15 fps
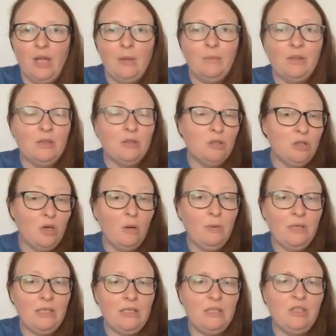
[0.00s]
but there's
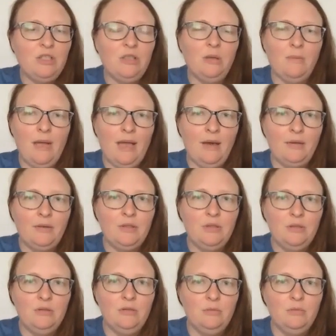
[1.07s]
nobody teaching them how
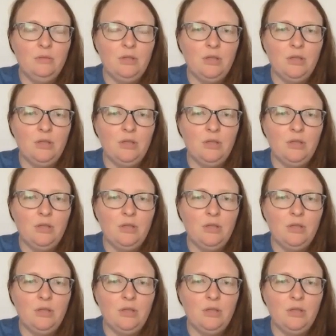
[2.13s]
to,